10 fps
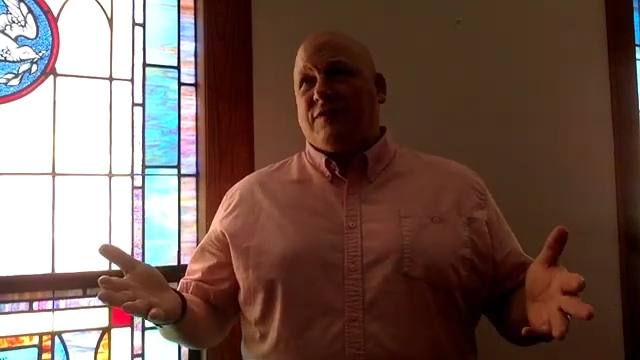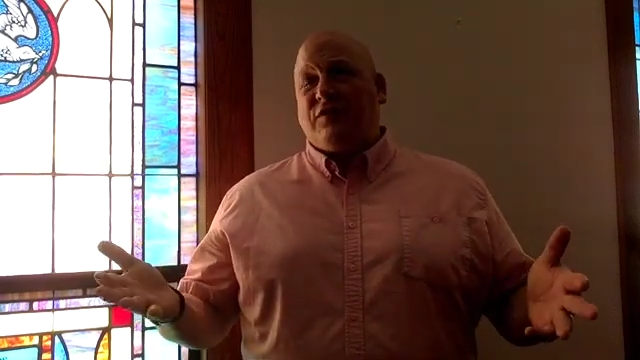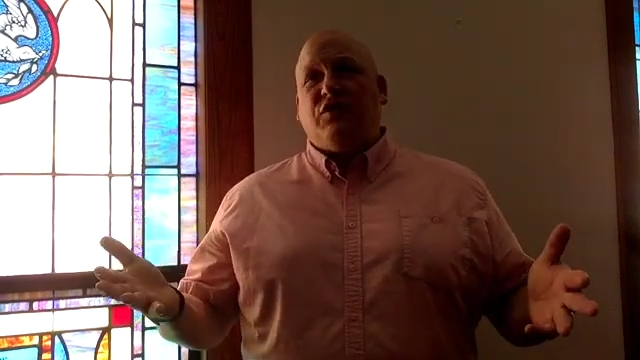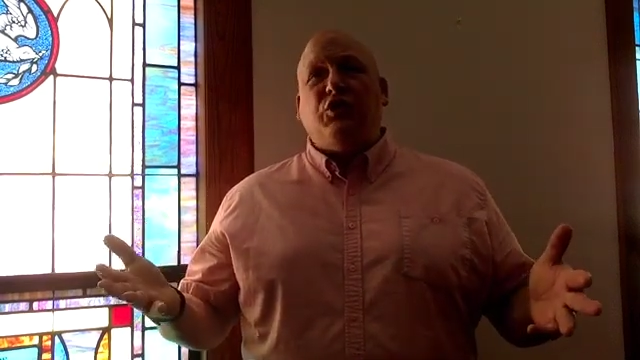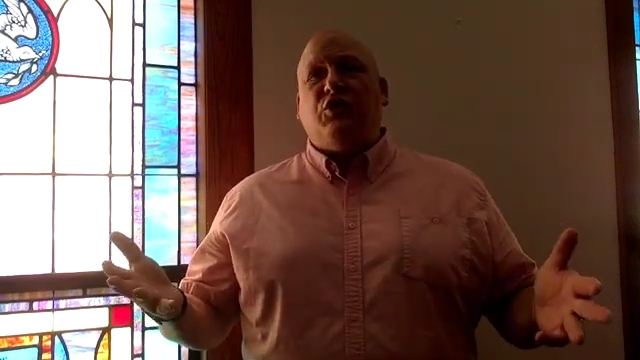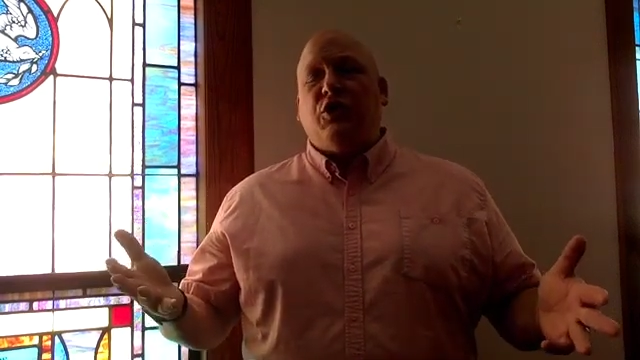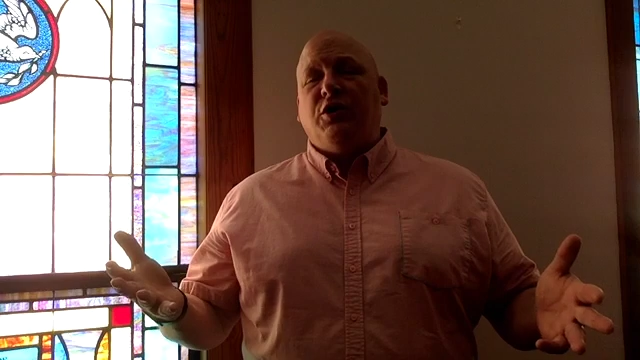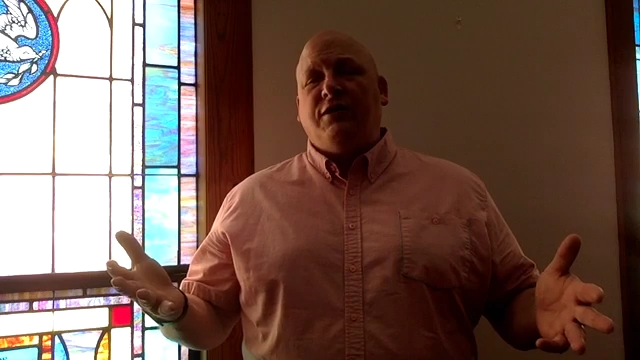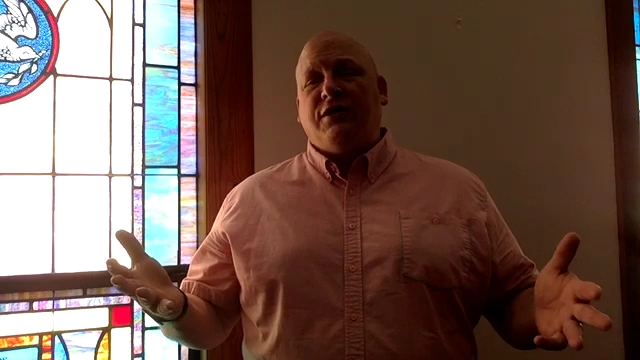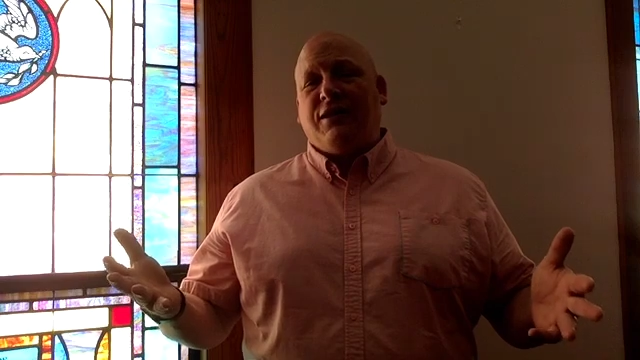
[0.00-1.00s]
do
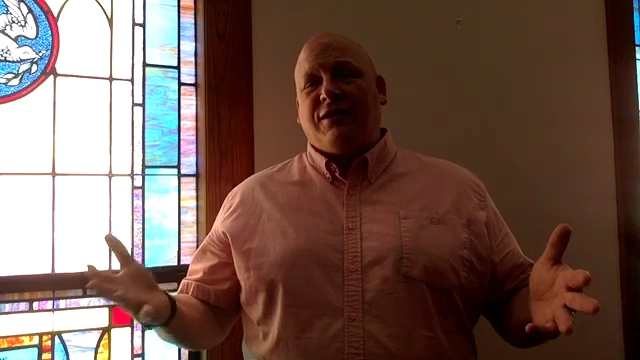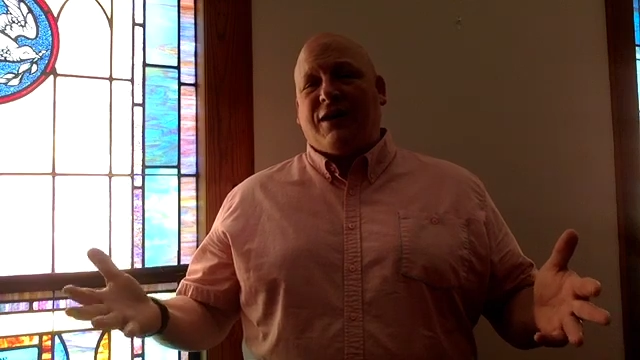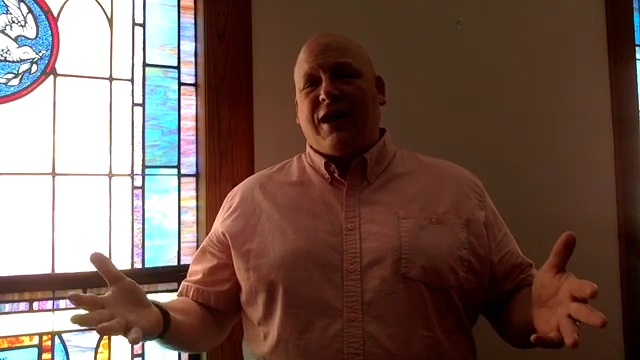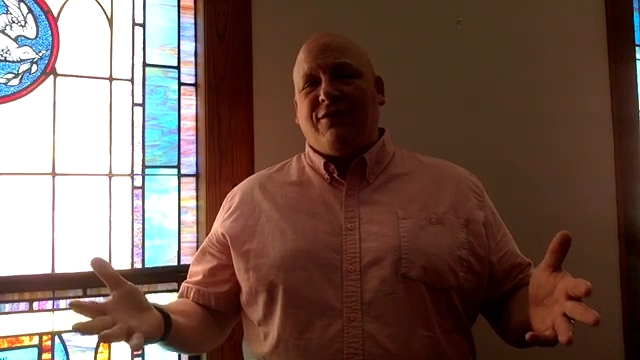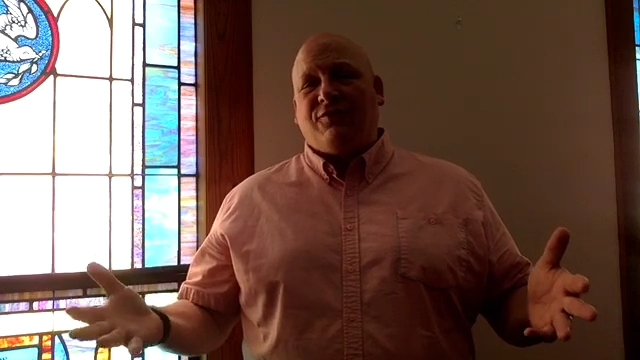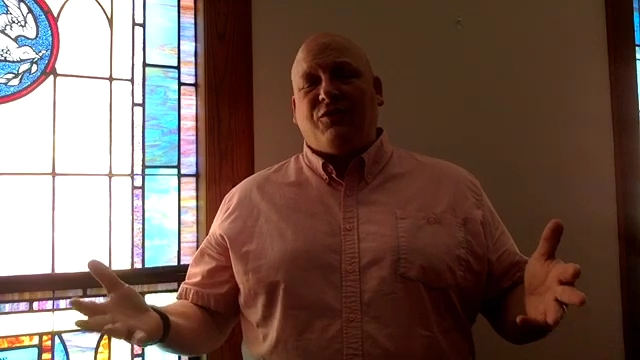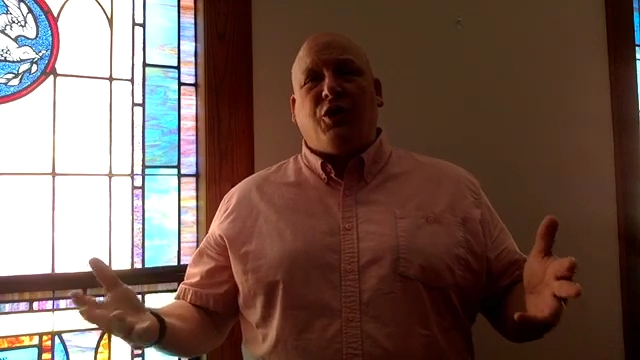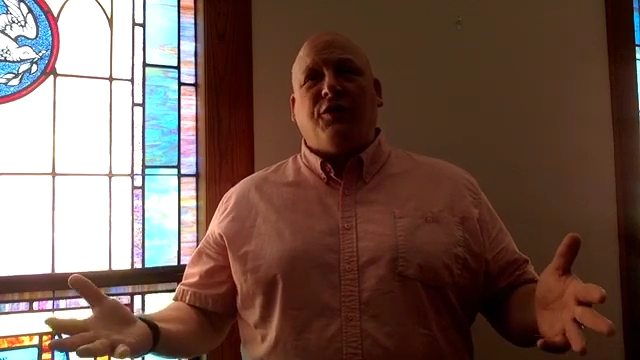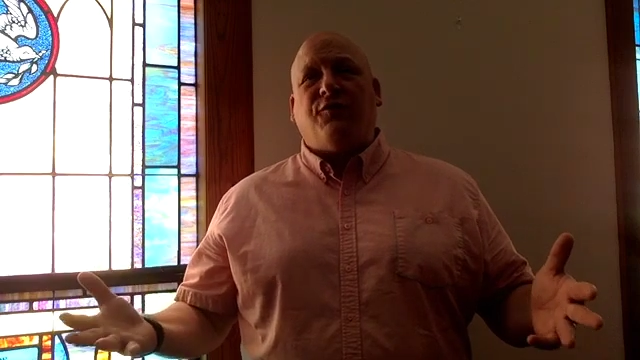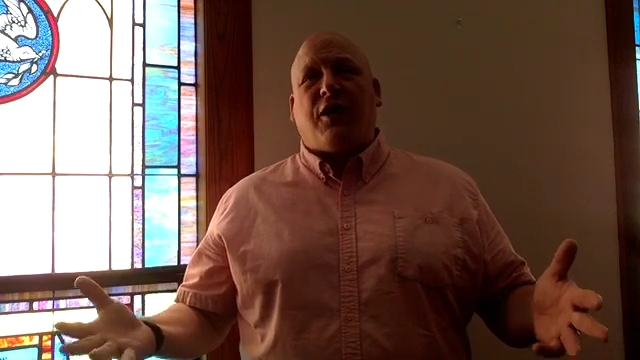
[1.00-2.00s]
good in life.
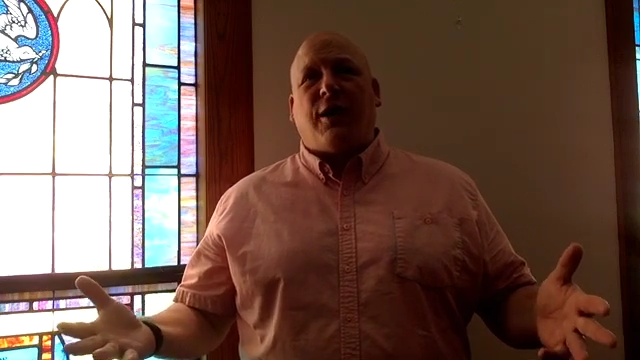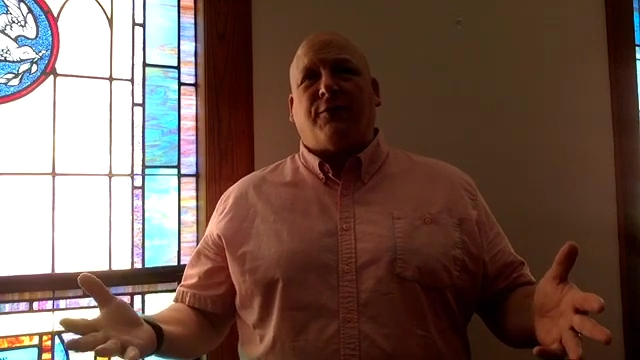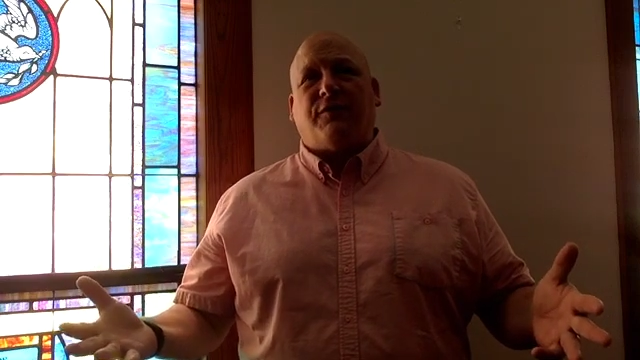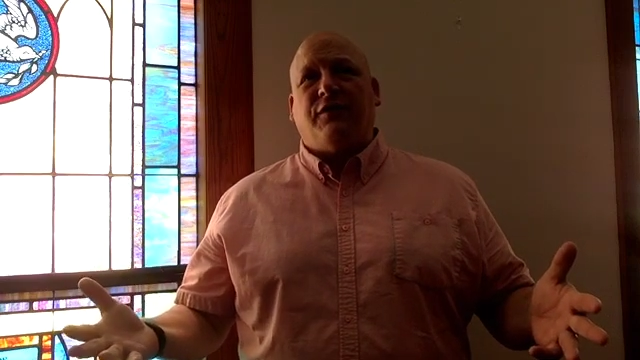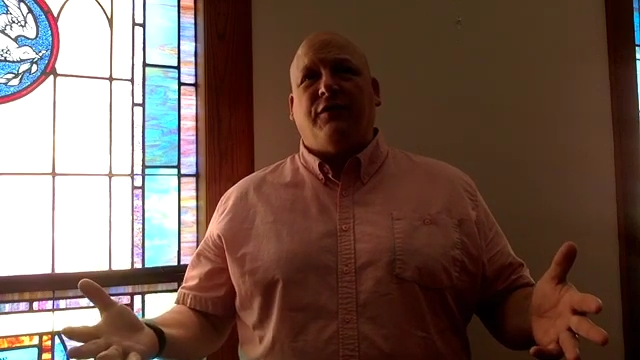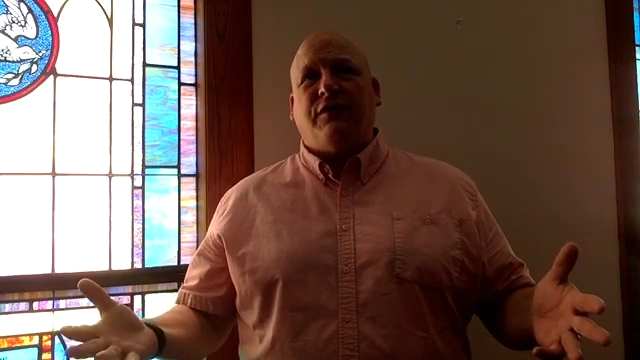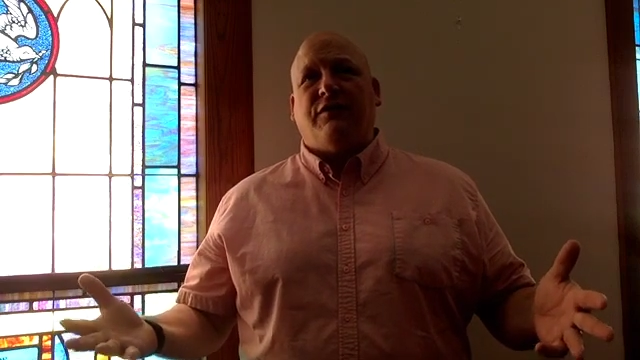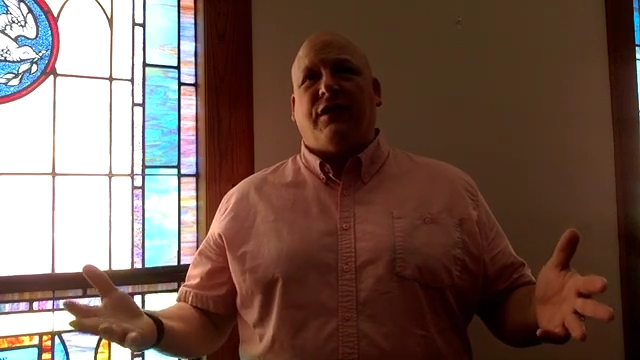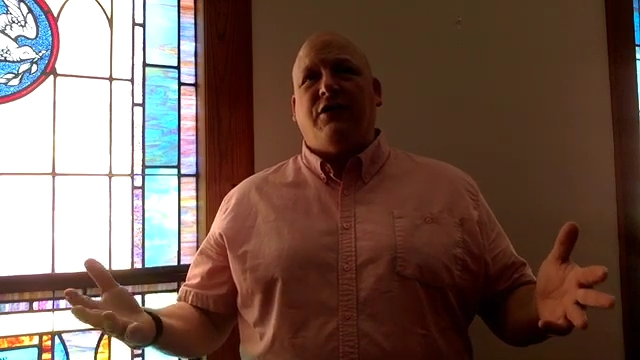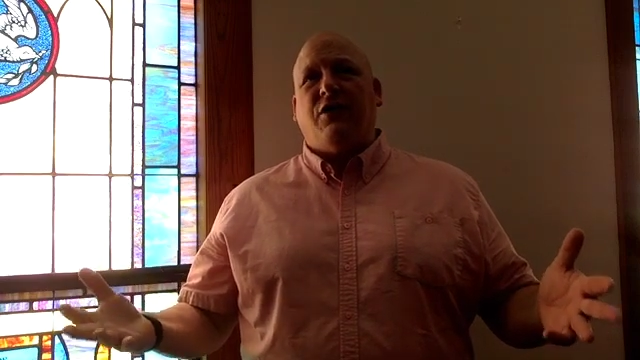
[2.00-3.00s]
Look for
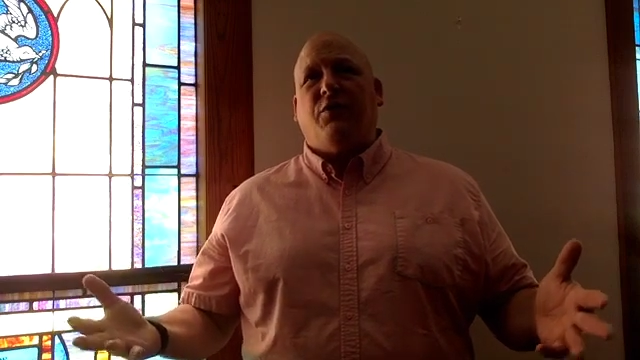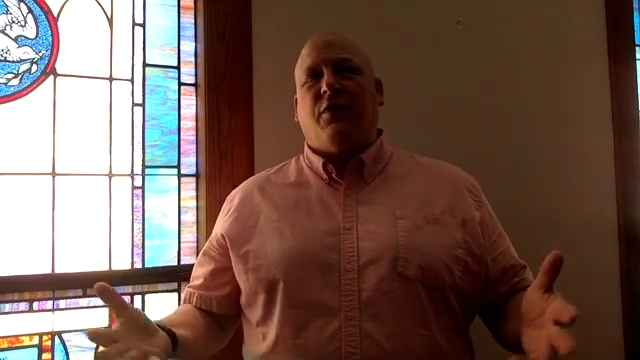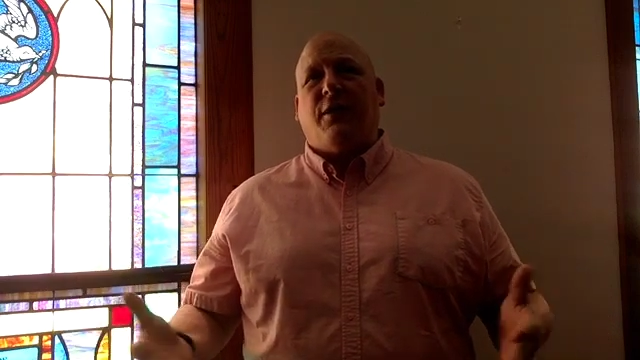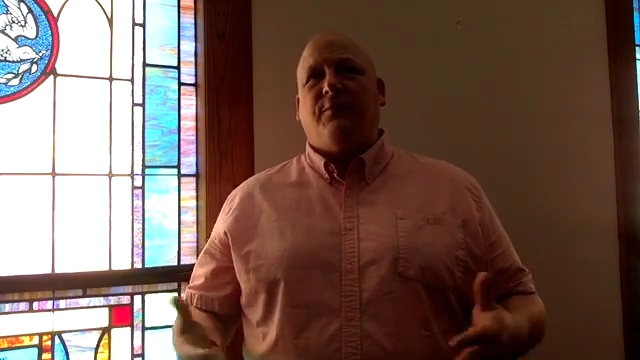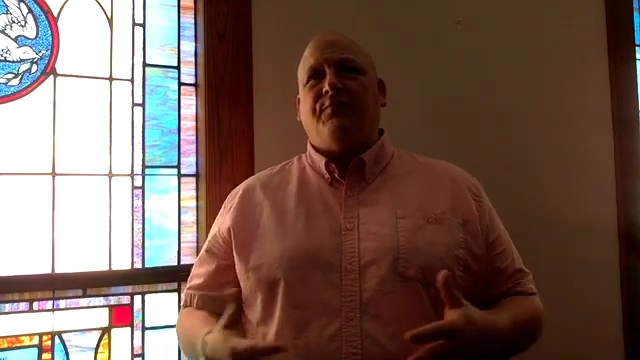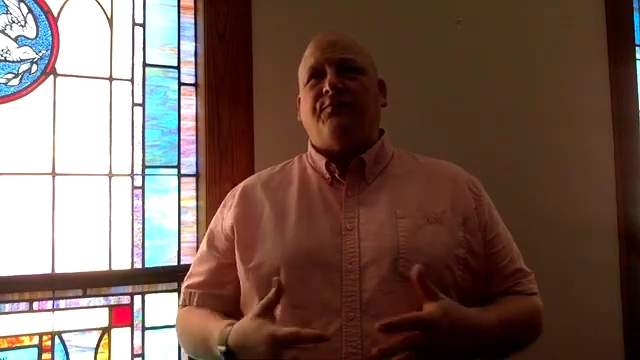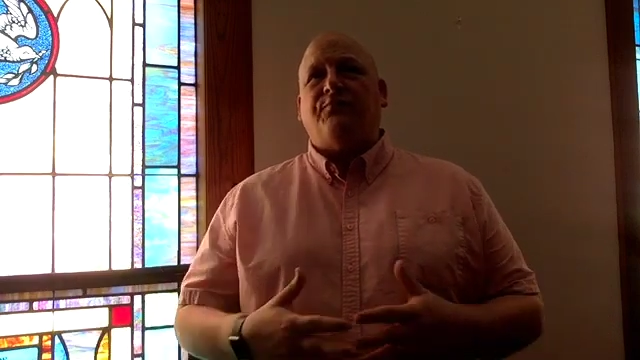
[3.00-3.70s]
opportunities. I know